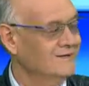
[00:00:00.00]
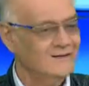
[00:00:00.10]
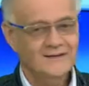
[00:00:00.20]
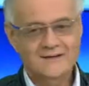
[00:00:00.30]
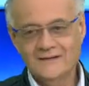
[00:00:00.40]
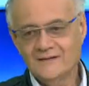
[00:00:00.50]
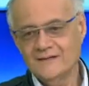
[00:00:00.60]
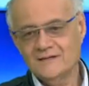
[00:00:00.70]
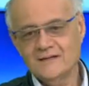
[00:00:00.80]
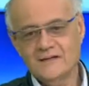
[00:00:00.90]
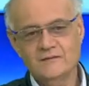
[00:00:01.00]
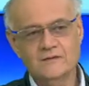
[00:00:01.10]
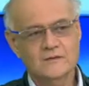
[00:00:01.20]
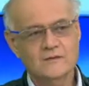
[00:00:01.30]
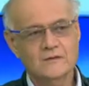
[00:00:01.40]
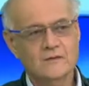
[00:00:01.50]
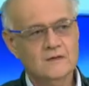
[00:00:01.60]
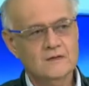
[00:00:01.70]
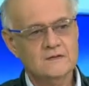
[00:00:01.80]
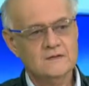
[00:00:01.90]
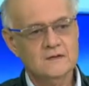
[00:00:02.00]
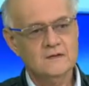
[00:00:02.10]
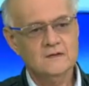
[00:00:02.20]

It's a given. So it's